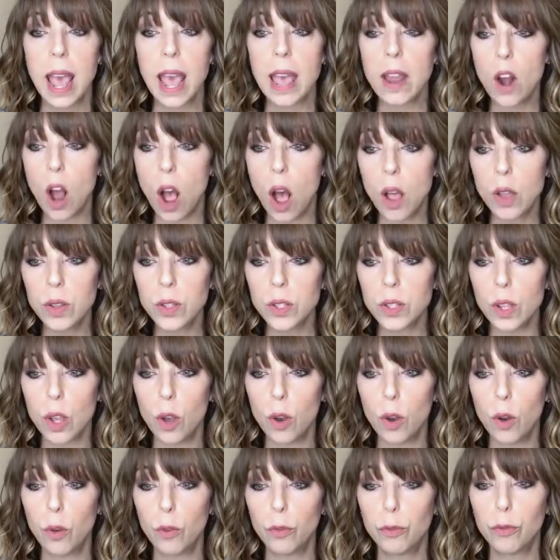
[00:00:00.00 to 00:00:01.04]
and
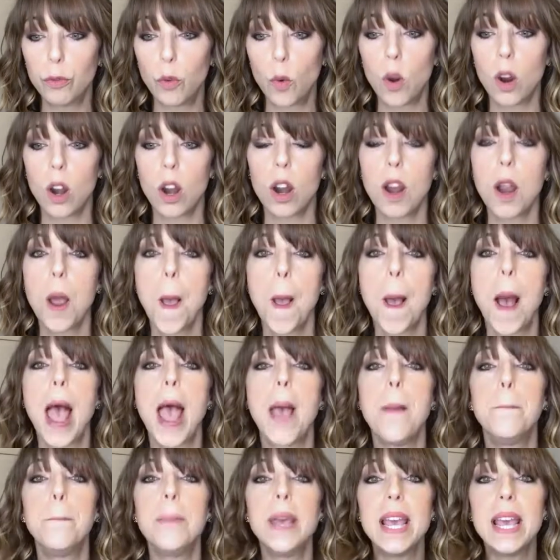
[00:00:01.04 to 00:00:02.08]
also for
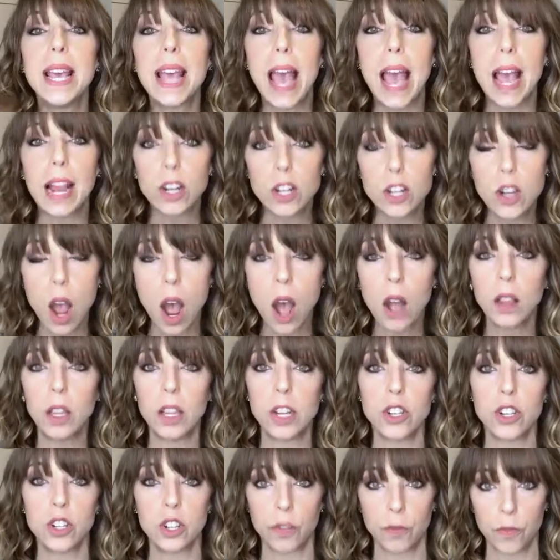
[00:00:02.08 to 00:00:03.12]
being
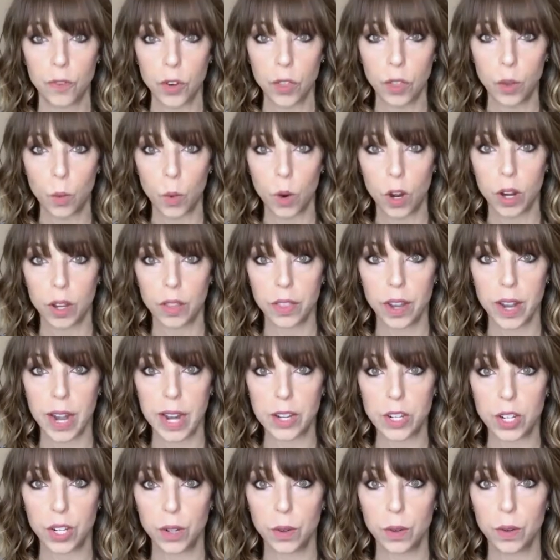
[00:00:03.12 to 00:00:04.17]
acknowledged for the work that
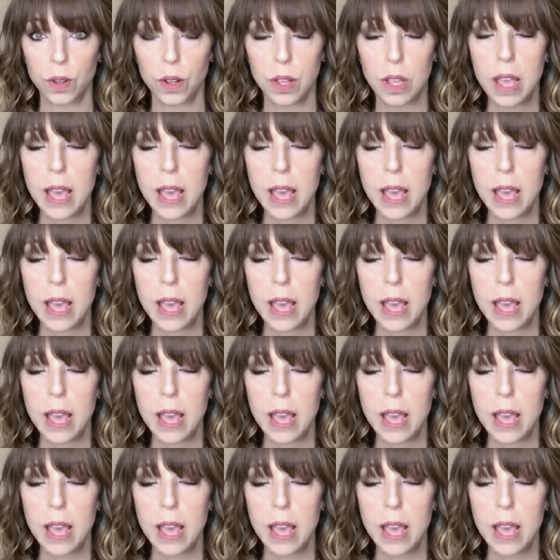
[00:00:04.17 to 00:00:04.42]
I do.